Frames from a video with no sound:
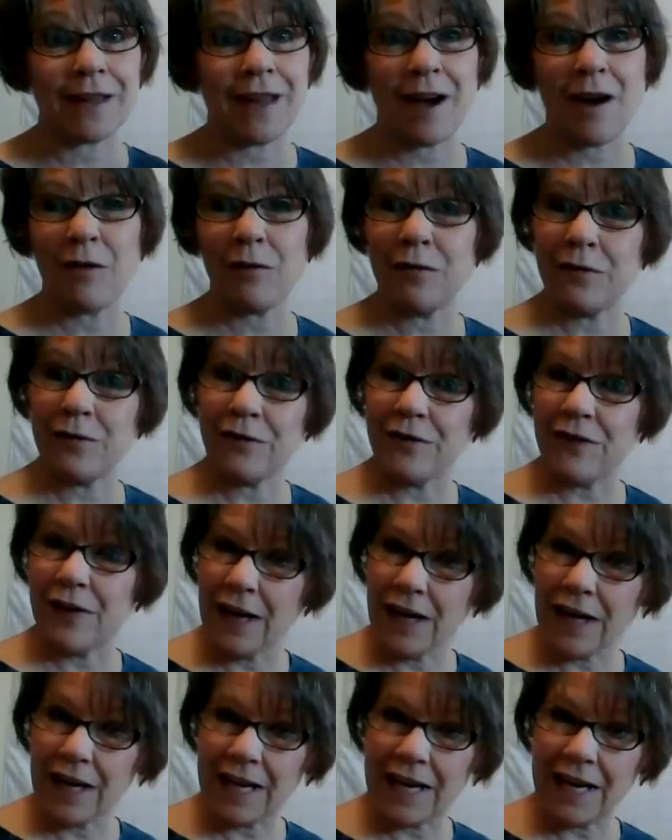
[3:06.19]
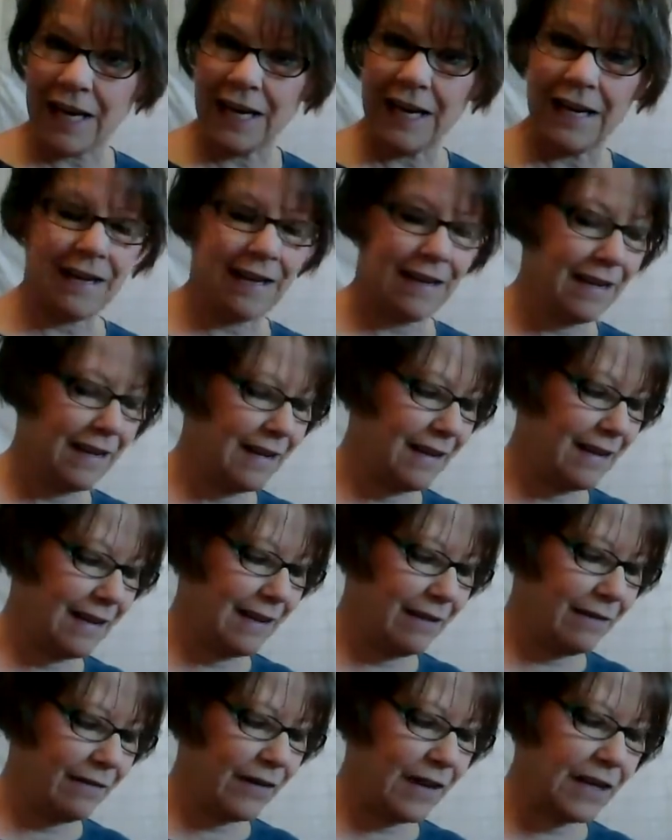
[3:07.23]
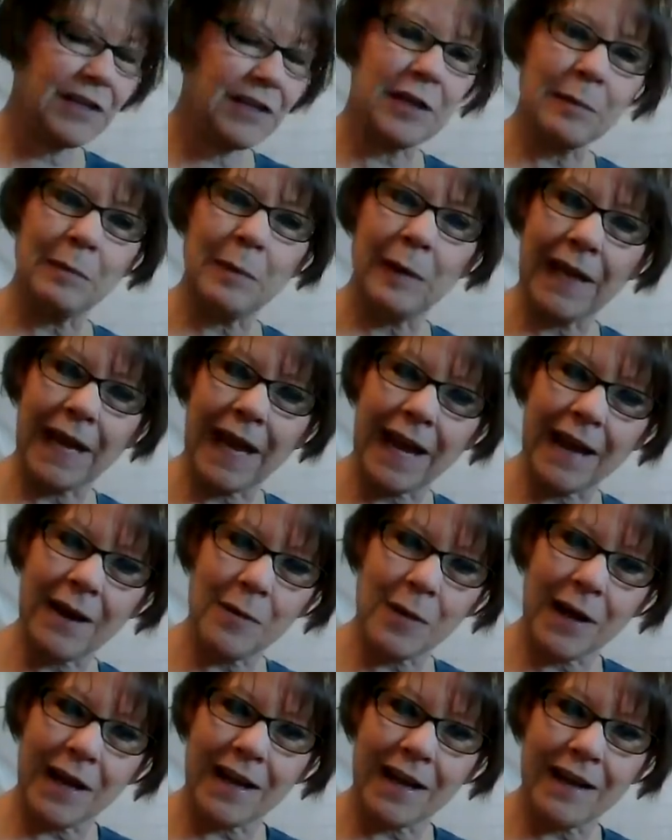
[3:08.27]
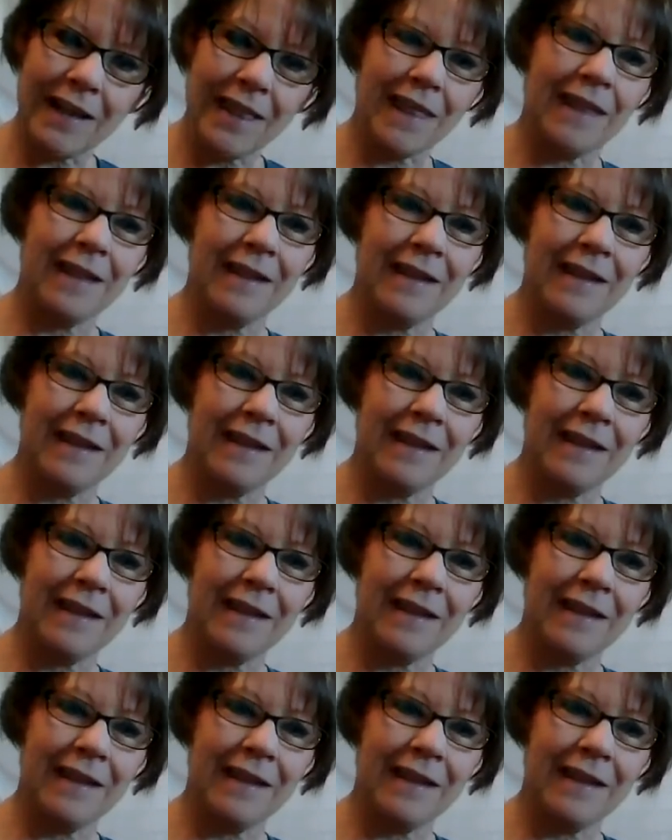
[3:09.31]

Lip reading: How fun. Fun to play with.